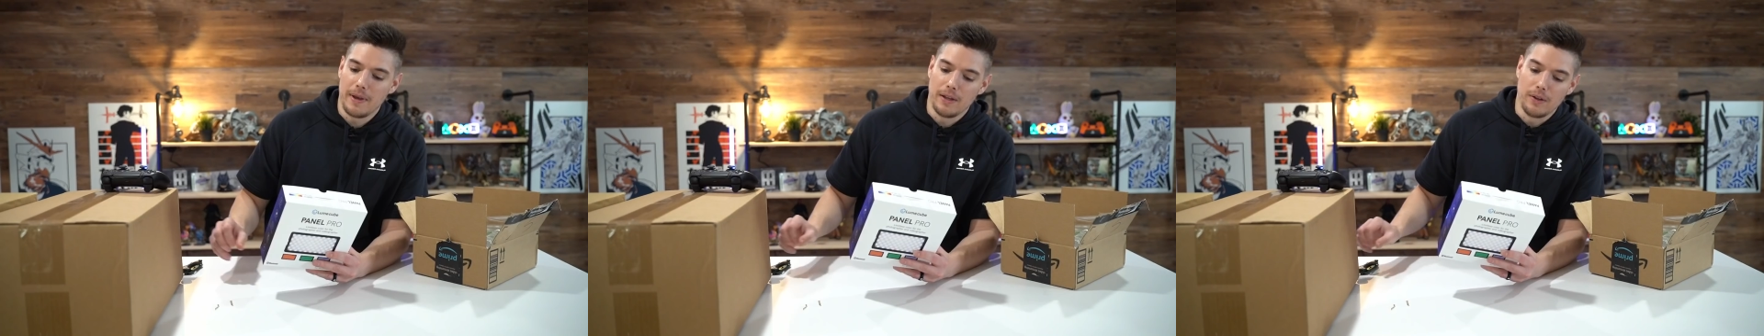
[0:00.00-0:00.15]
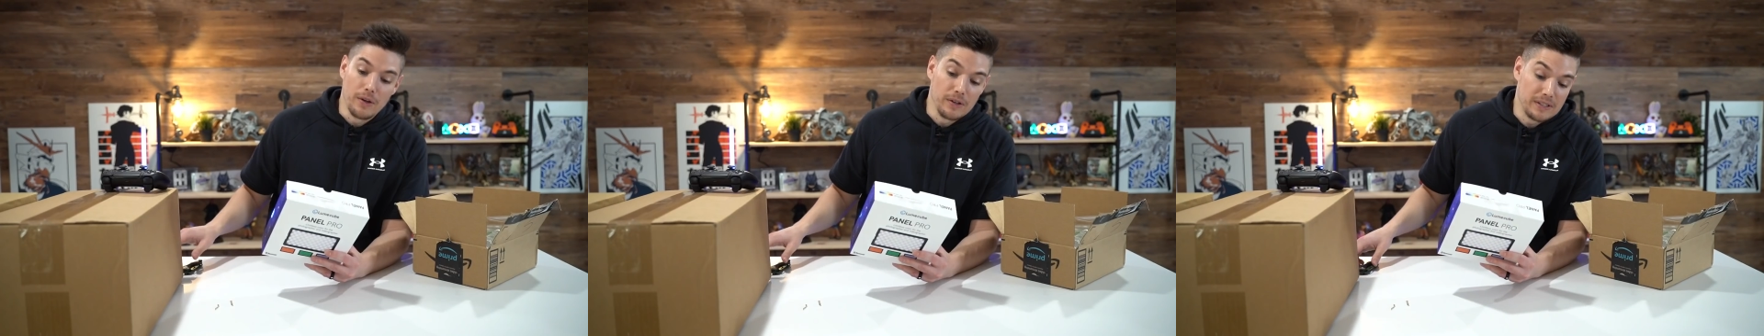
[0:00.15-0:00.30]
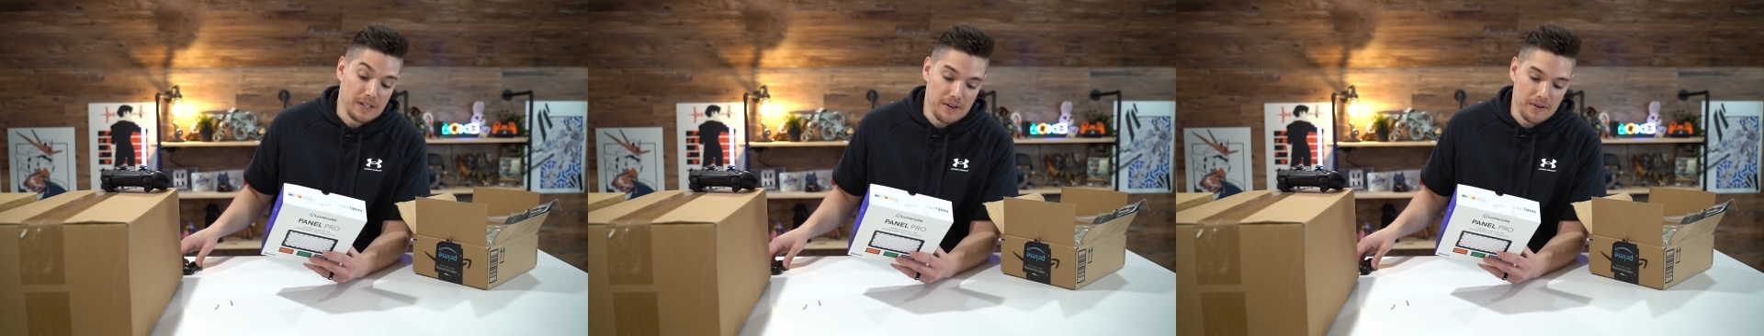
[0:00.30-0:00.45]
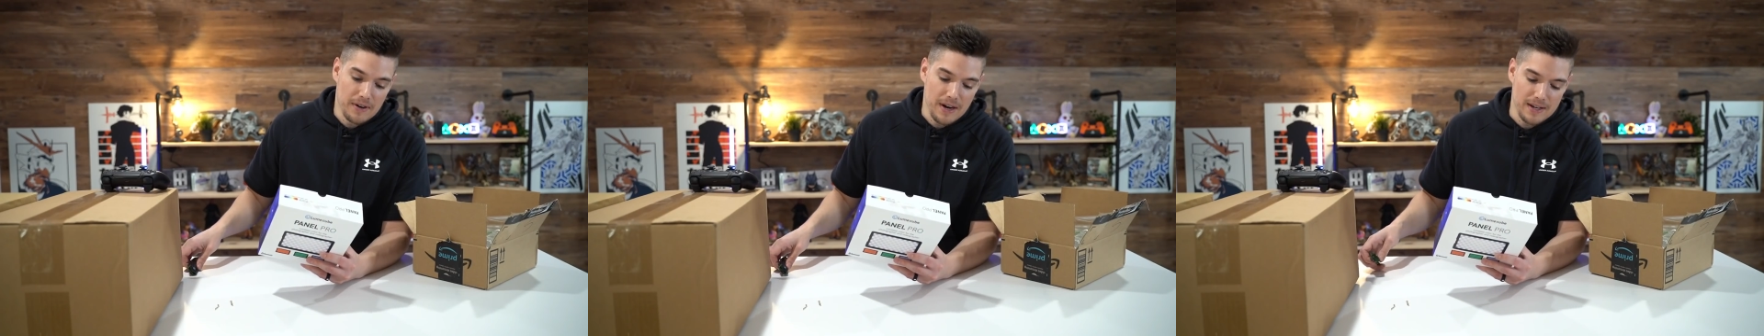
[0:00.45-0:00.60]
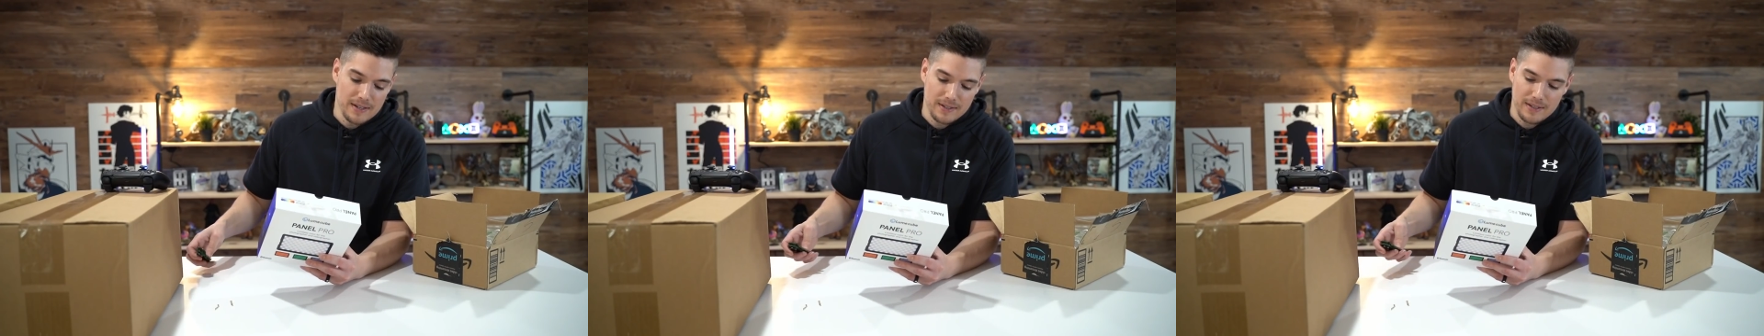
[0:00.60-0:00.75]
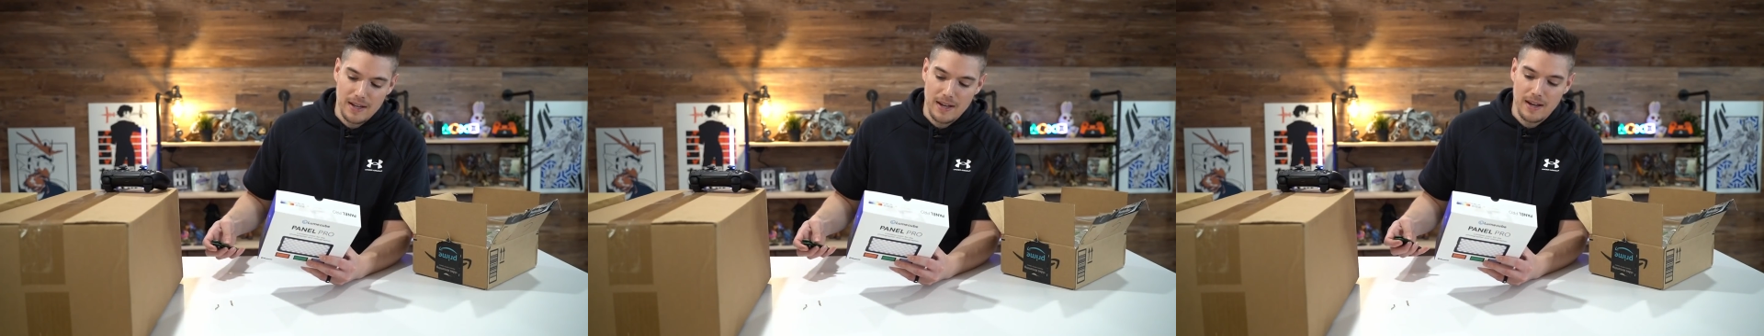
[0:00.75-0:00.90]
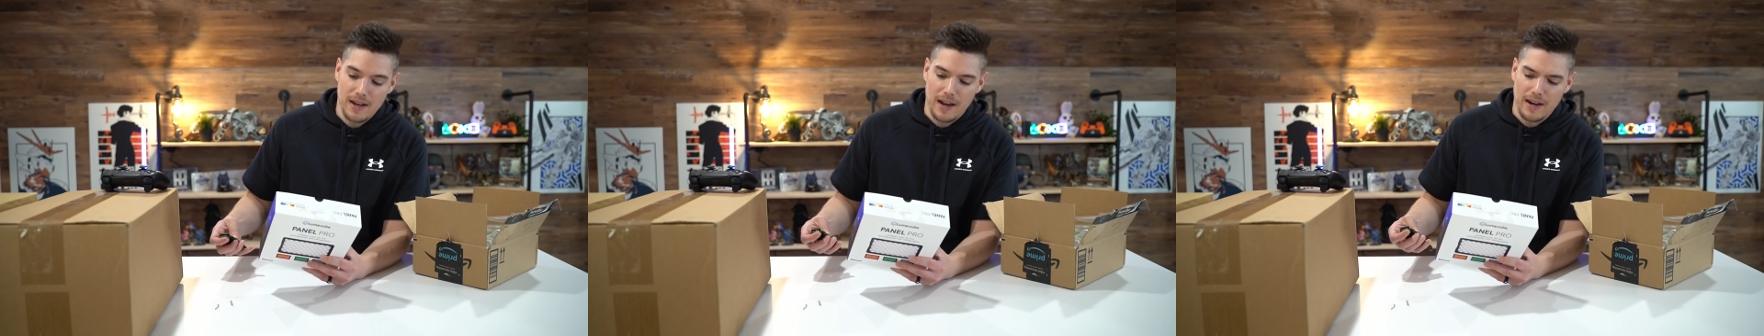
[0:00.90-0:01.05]
It looked
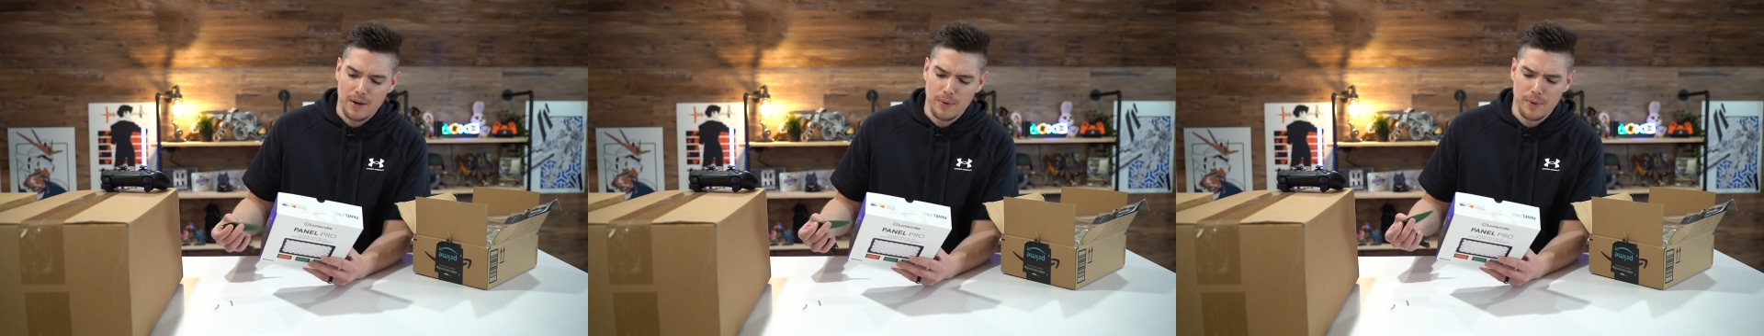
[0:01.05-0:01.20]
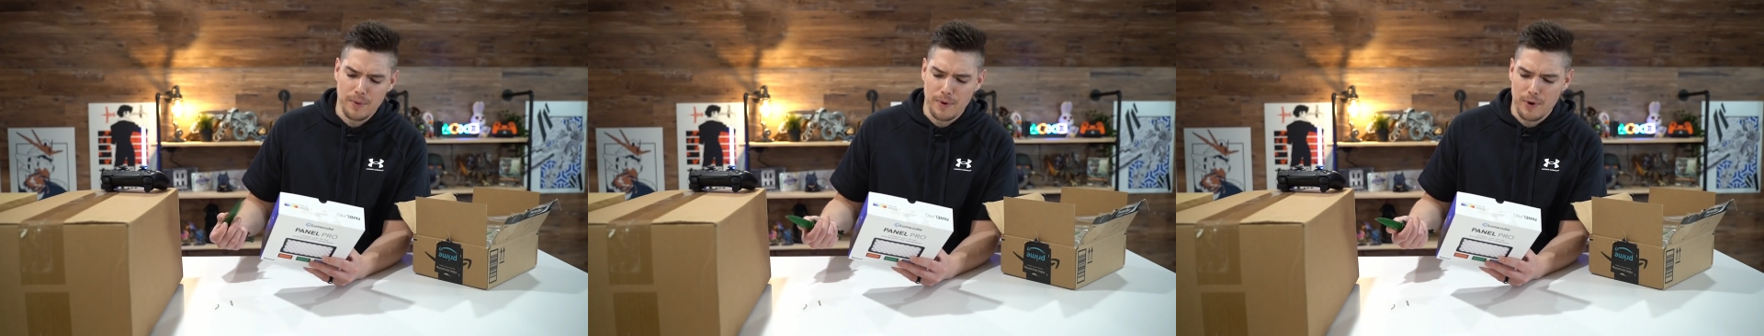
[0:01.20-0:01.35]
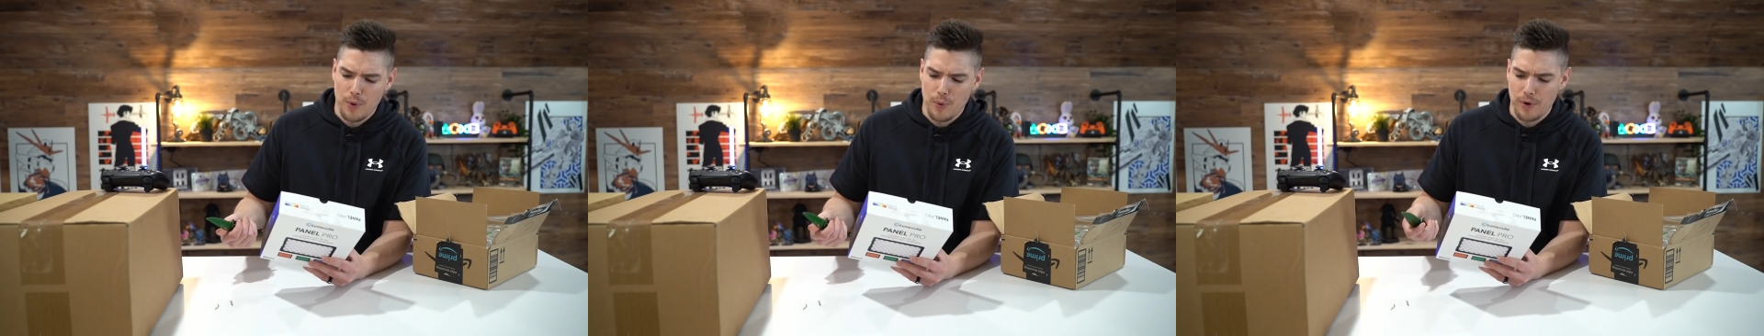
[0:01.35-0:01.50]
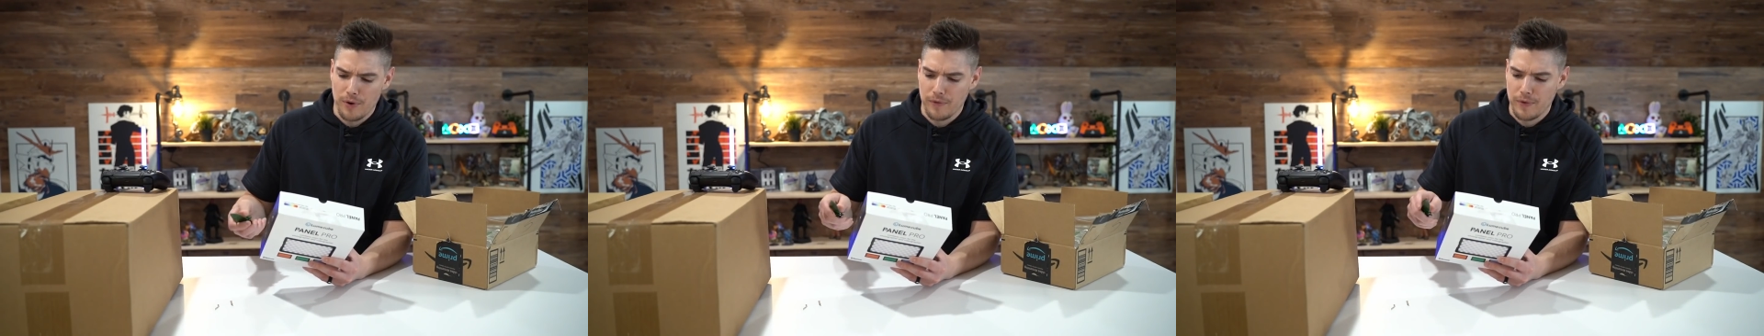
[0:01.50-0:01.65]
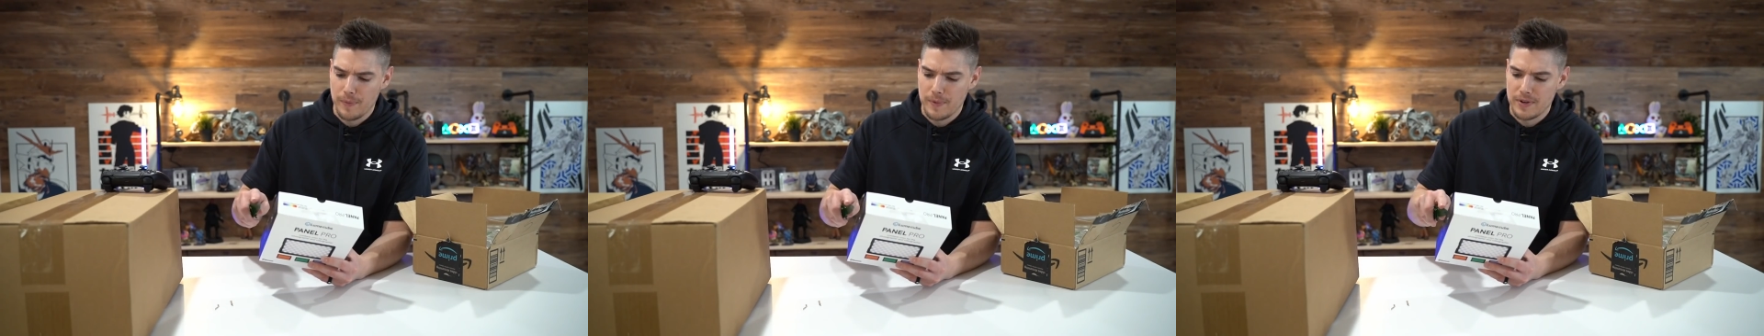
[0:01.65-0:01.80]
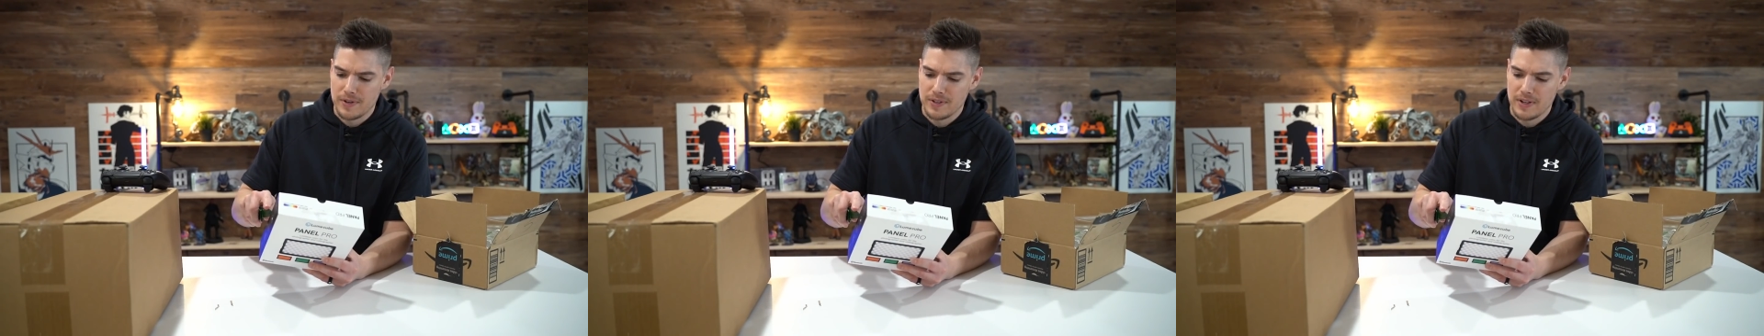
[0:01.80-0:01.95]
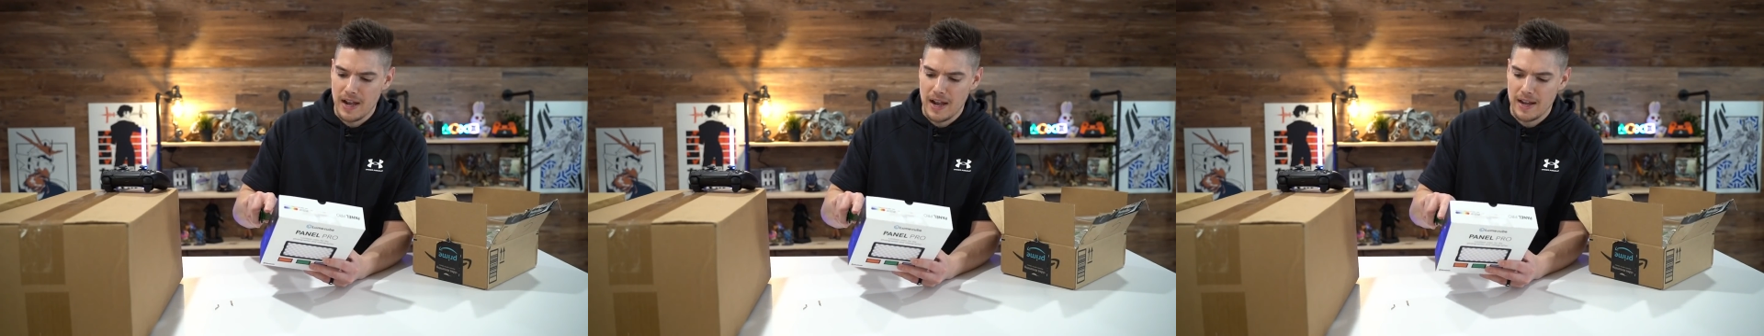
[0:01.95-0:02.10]
interesting. I didn't really want to order from
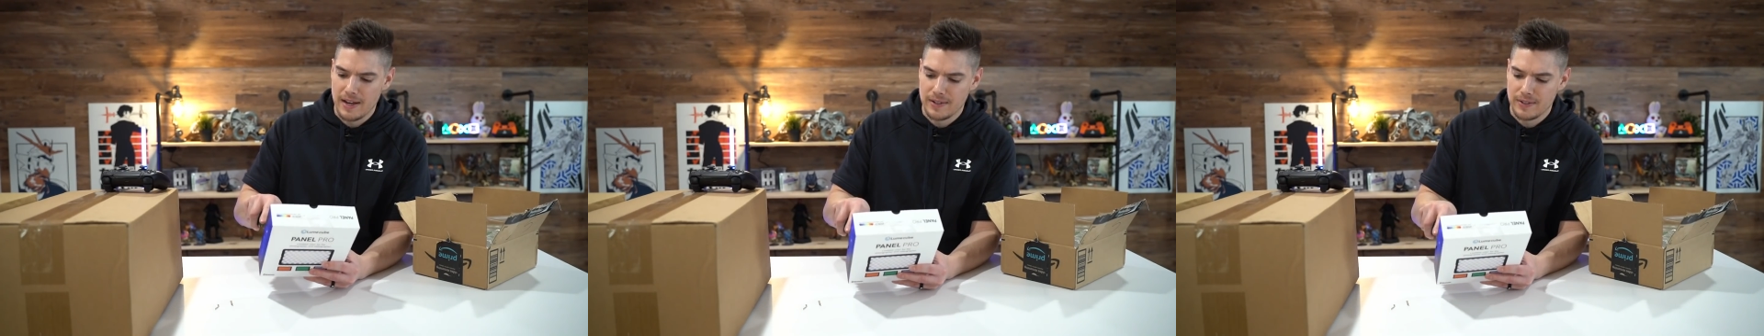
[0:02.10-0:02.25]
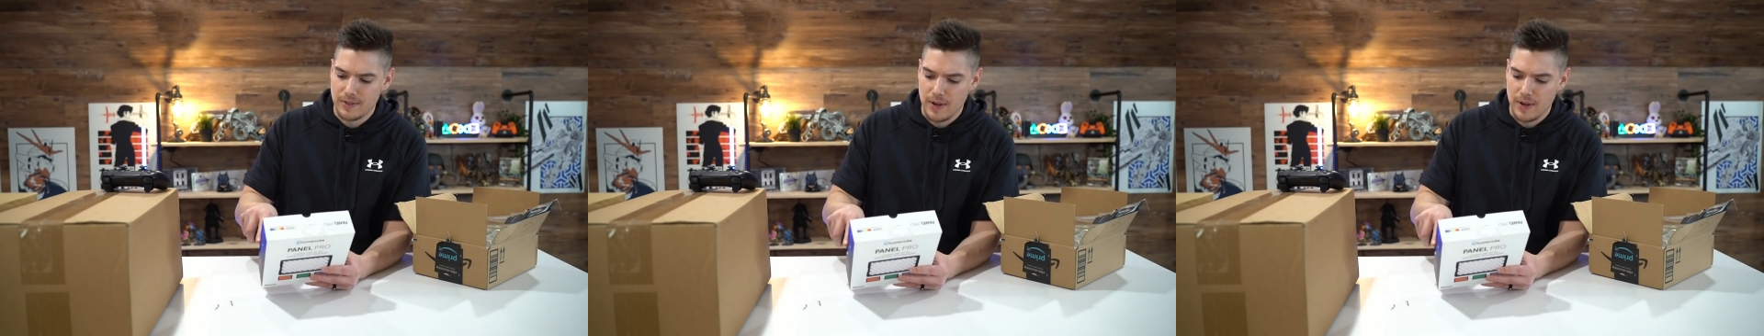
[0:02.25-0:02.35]
their site,